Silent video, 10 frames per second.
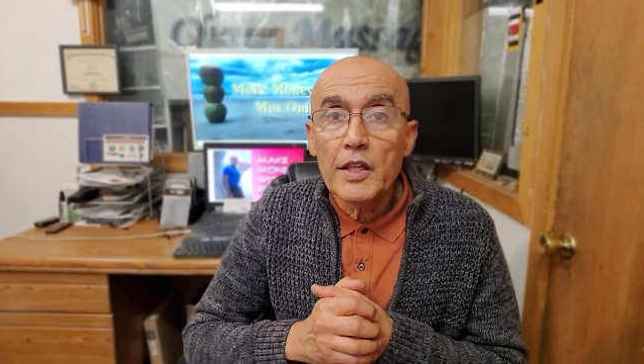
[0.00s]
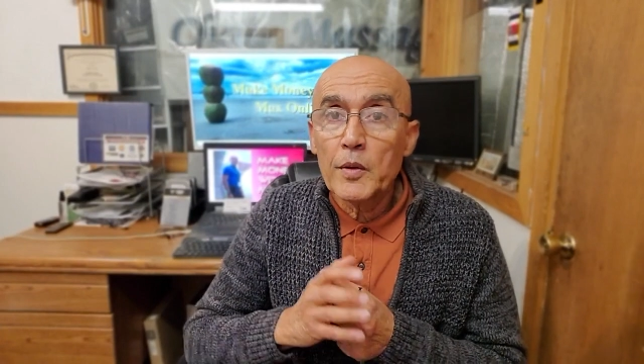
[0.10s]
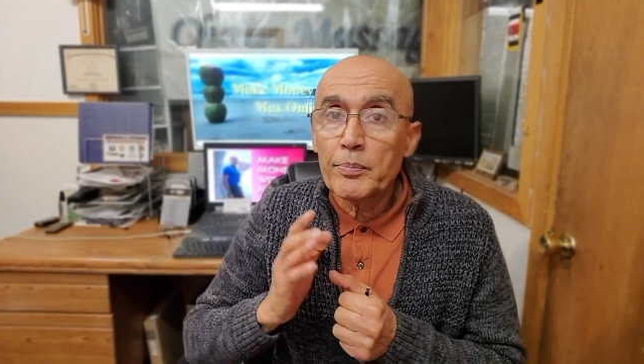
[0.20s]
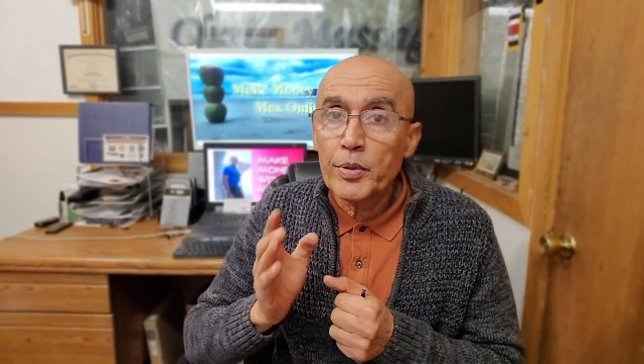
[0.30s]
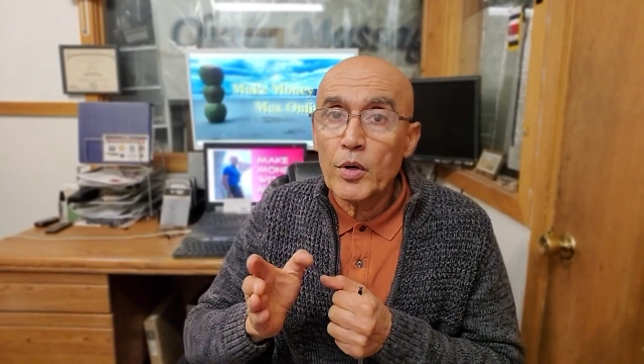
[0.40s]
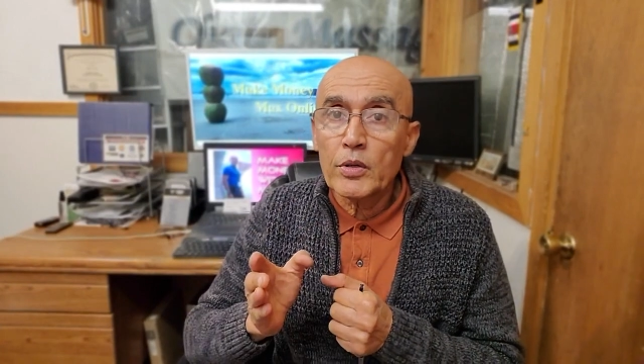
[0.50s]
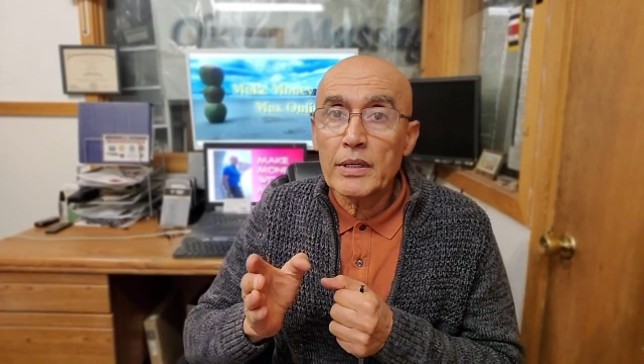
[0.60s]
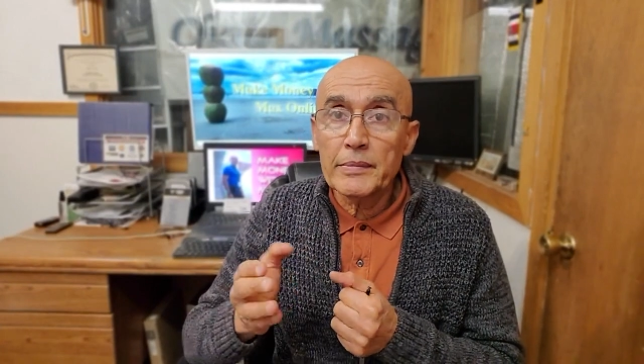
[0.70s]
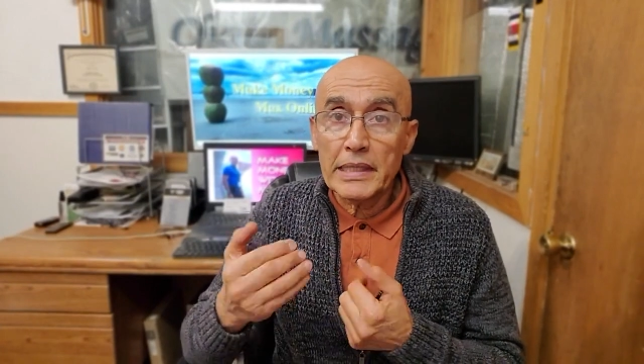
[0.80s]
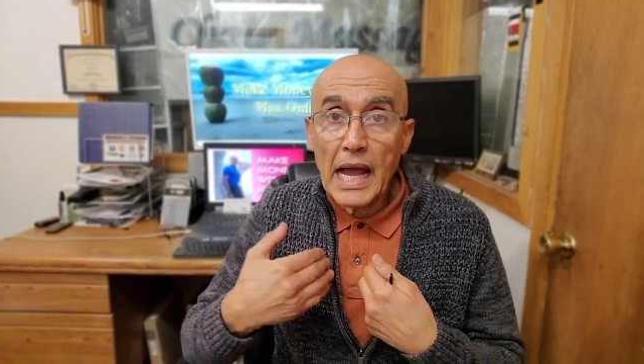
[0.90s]
the
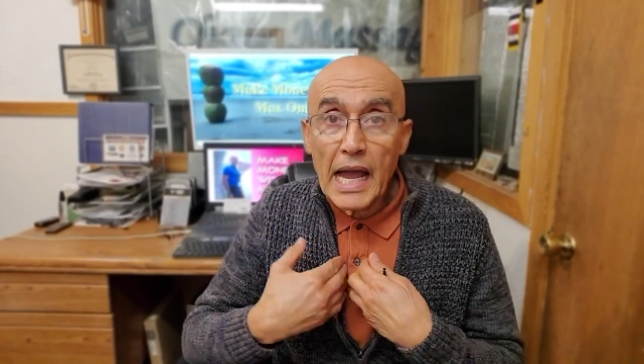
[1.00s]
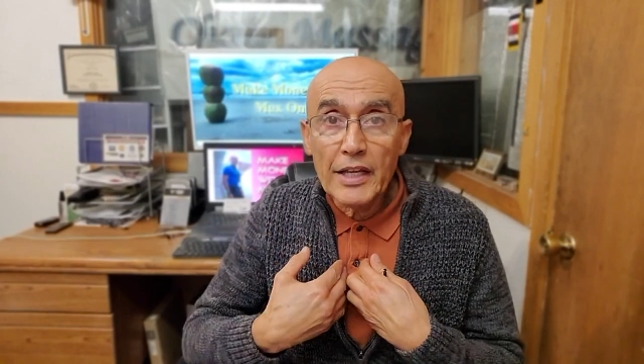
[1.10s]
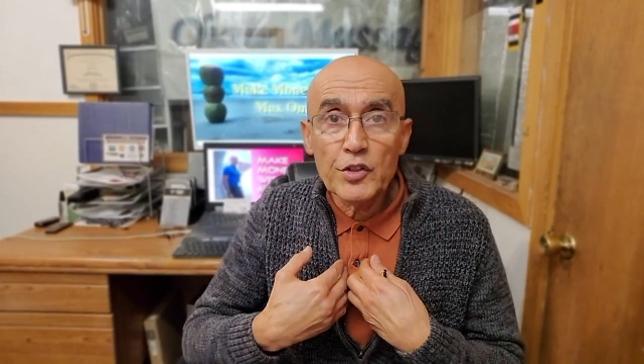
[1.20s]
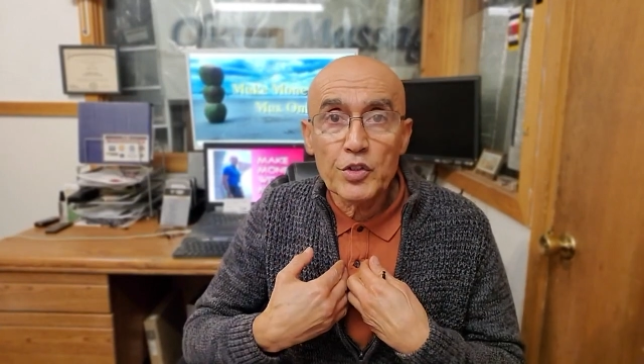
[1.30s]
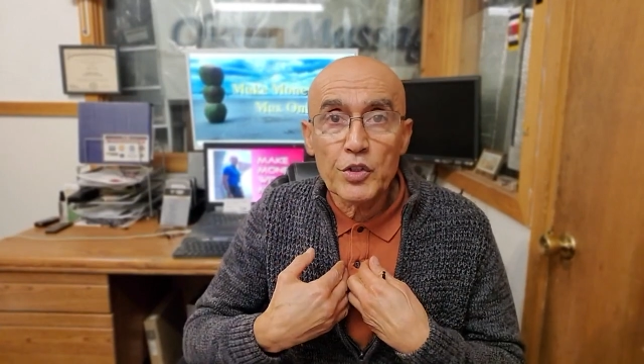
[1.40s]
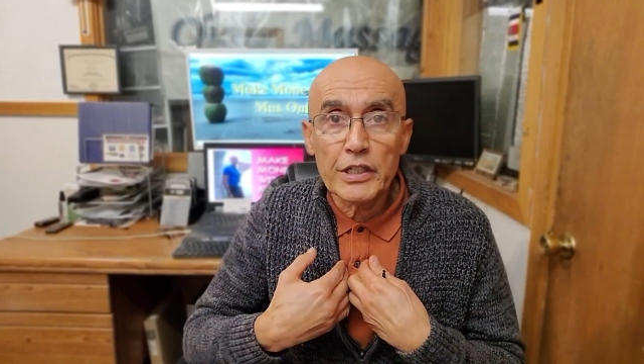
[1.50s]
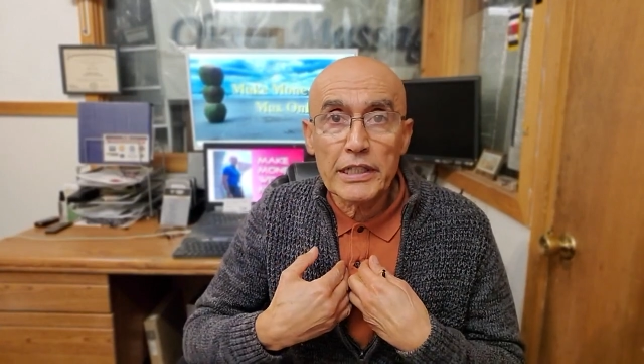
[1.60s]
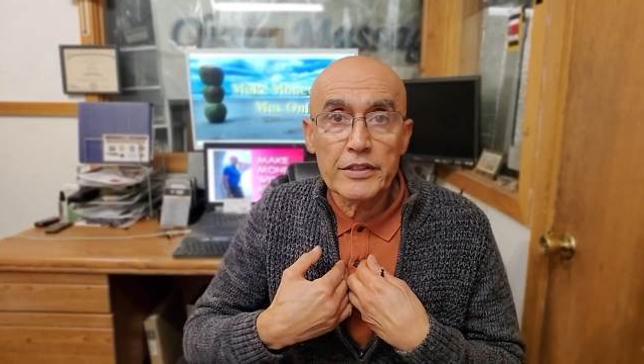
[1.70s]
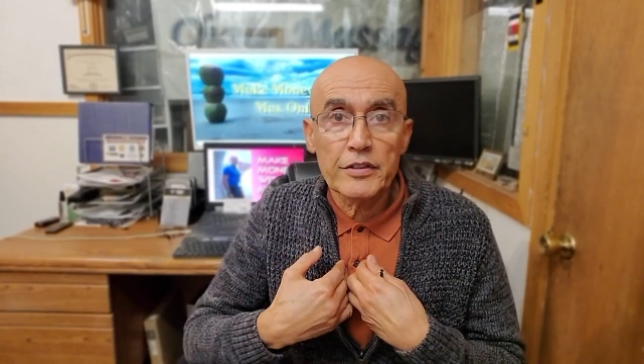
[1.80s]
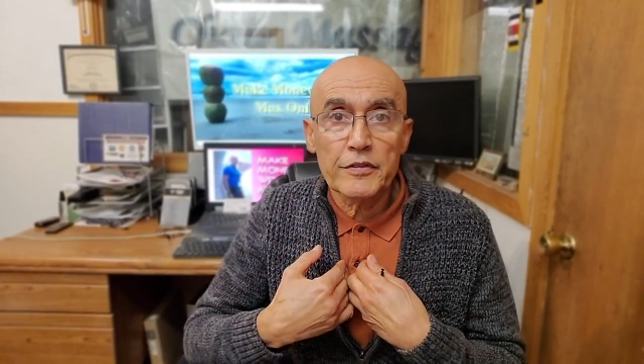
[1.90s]
program that I took, and
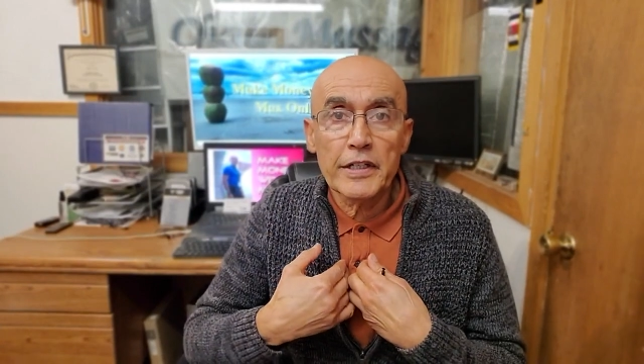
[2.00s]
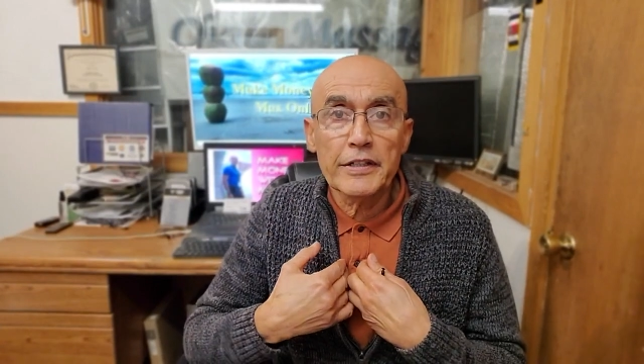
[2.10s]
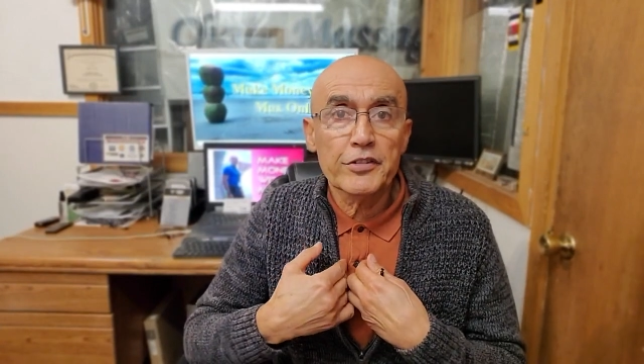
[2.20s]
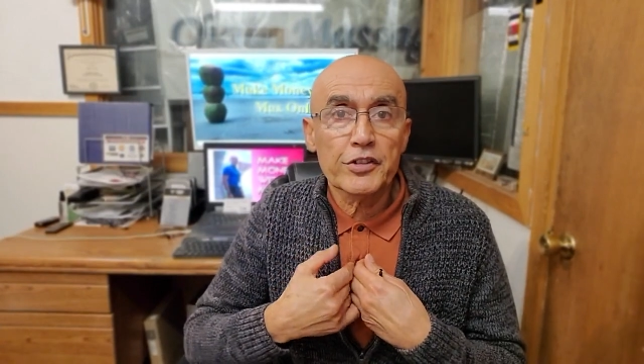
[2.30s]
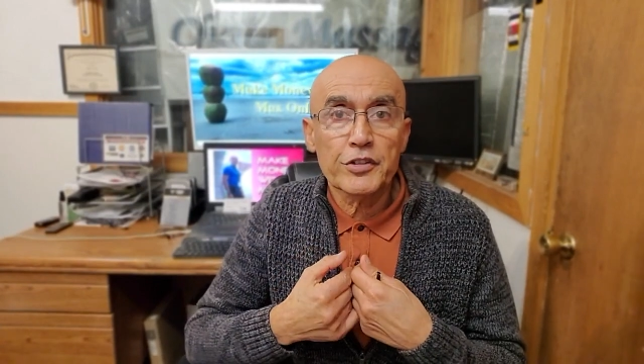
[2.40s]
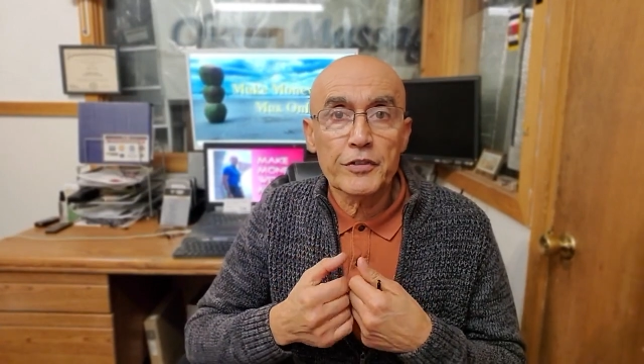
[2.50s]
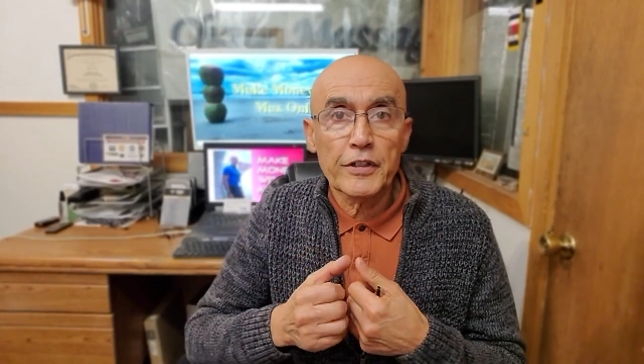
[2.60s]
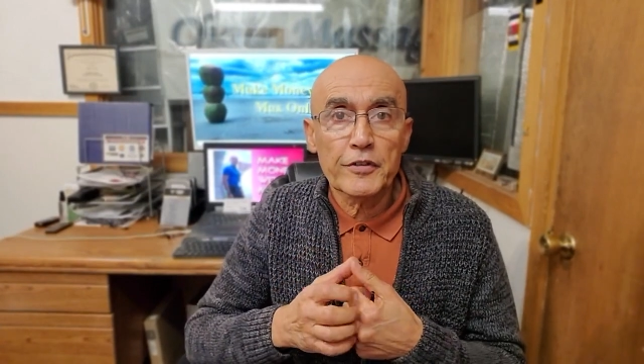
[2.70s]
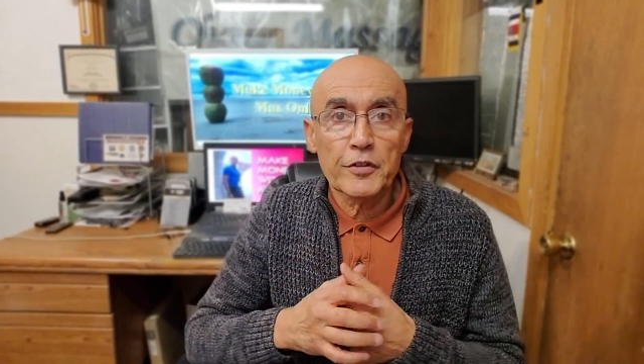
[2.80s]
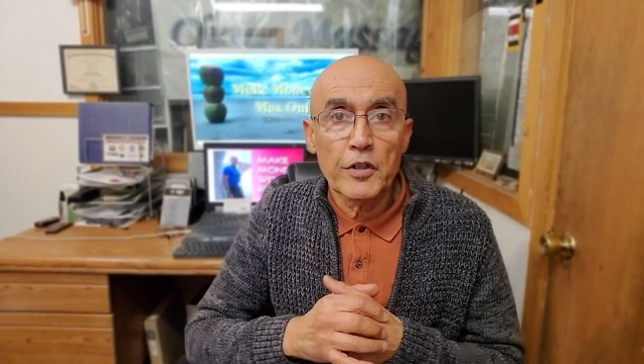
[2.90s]
it's a very
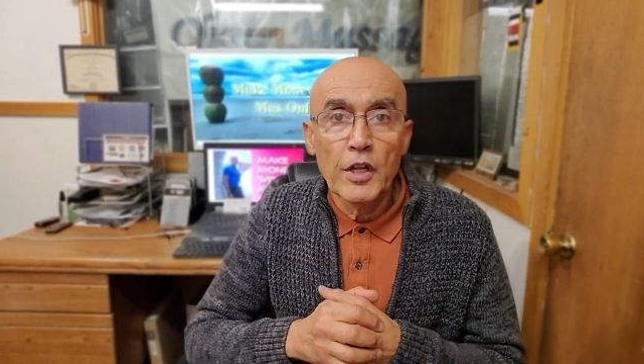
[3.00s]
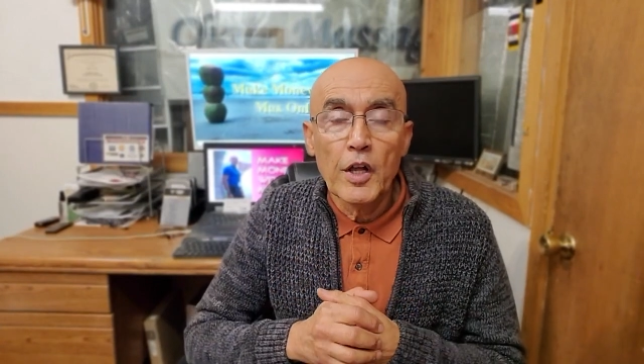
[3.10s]
successful